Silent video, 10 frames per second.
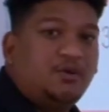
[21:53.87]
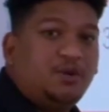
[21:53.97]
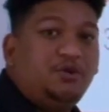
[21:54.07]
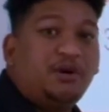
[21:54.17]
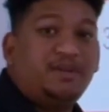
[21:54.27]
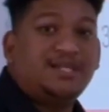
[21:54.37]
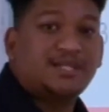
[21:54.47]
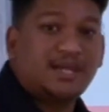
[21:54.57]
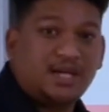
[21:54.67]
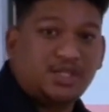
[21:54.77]
When you have a
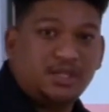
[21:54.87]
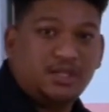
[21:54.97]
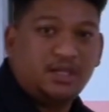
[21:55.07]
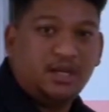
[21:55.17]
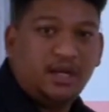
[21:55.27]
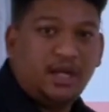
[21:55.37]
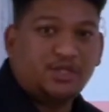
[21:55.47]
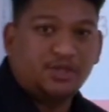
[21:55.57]
discussion, it's